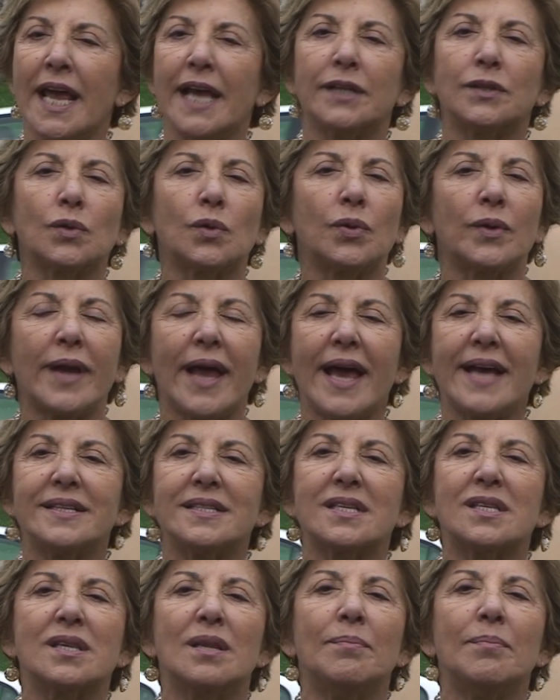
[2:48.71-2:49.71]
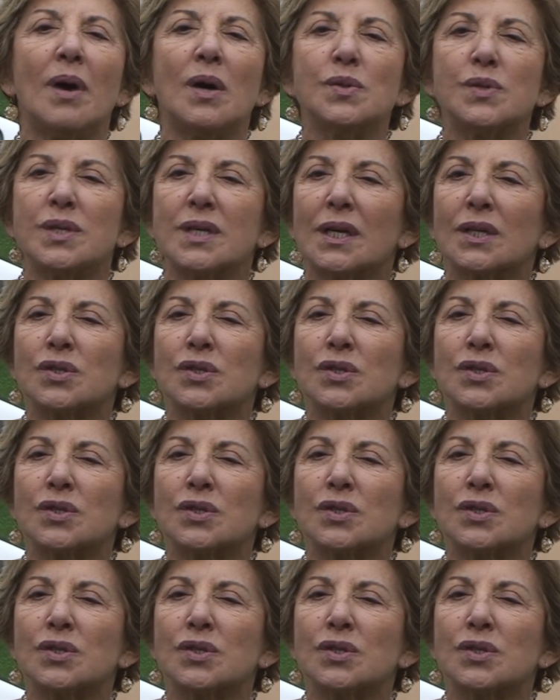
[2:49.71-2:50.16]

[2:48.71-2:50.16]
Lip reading: It creates the most